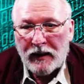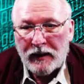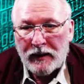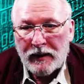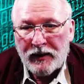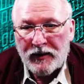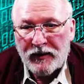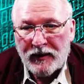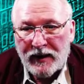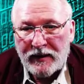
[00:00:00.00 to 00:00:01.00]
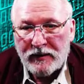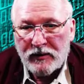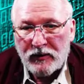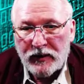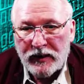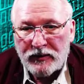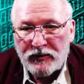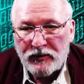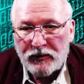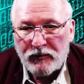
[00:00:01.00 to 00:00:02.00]
then it's going
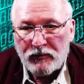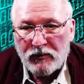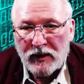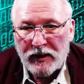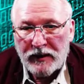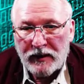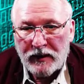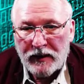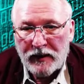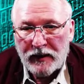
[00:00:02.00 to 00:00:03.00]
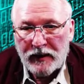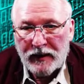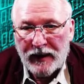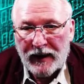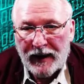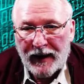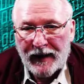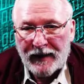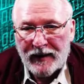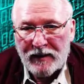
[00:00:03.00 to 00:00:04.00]
to run
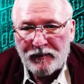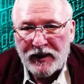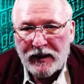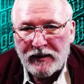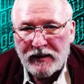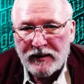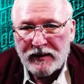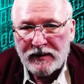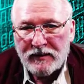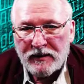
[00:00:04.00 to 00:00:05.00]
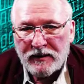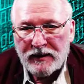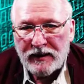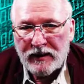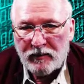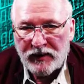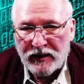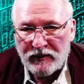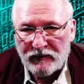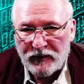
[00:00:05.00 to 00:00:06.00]
an update. And this gets a little bit
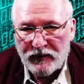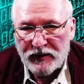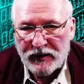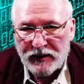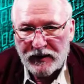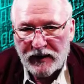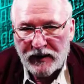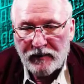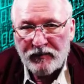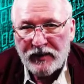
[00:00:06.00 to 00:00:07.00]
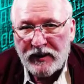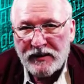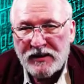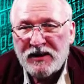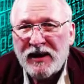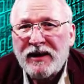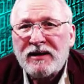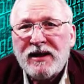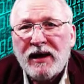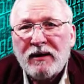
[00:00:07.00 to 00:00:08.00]
confusing because it's not
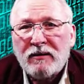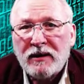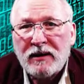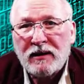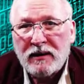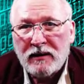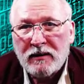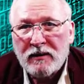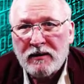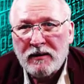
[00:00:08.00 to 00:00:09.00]
entirely clear